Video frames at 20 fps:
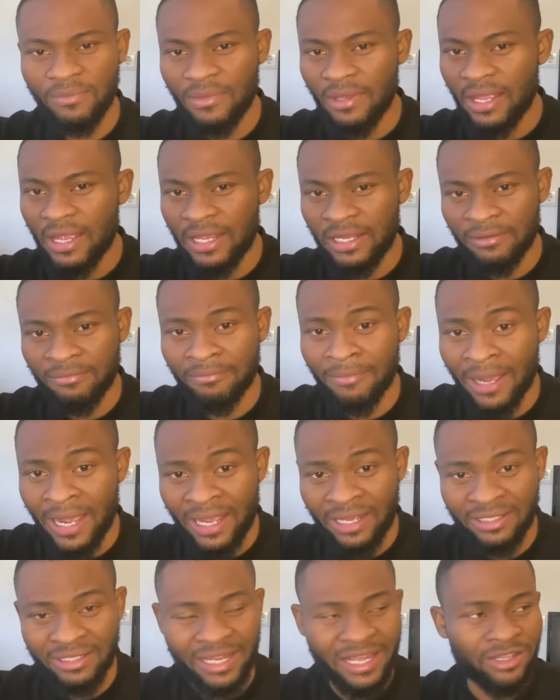in
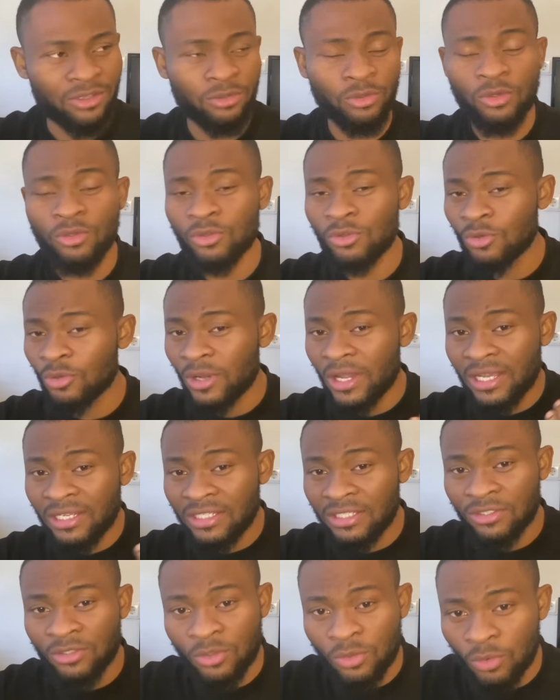mind, like you don't know any
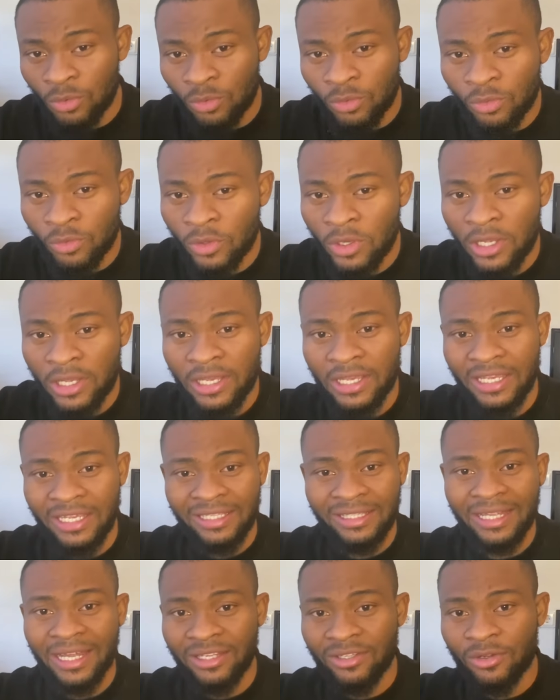school in
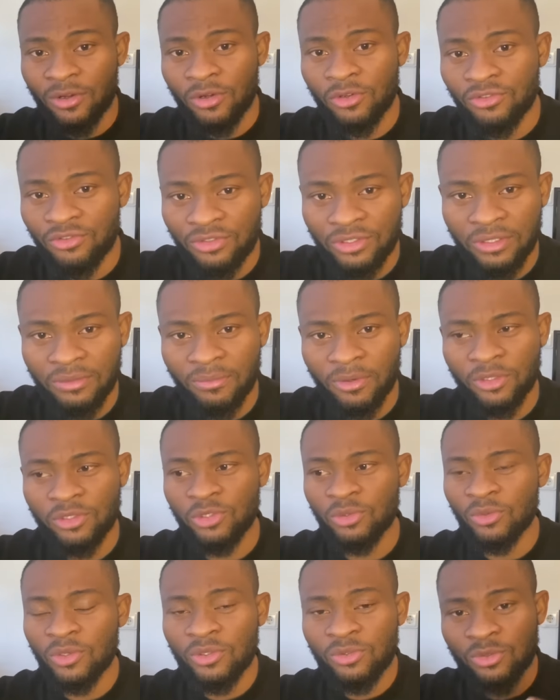that country, but you
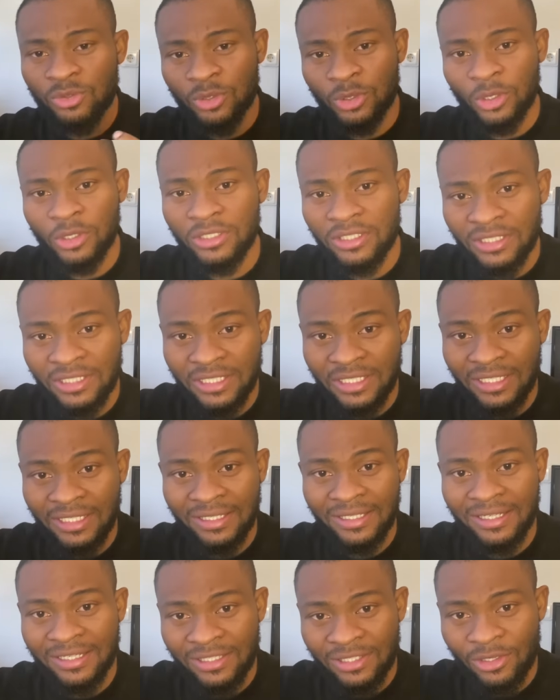want to study in
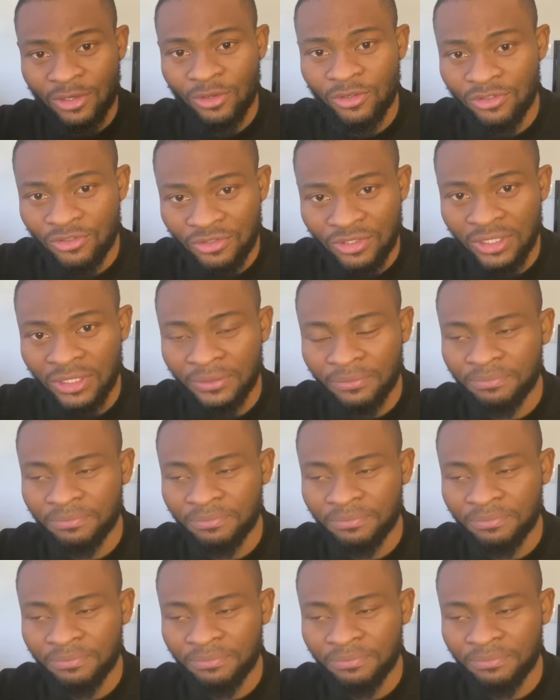this country,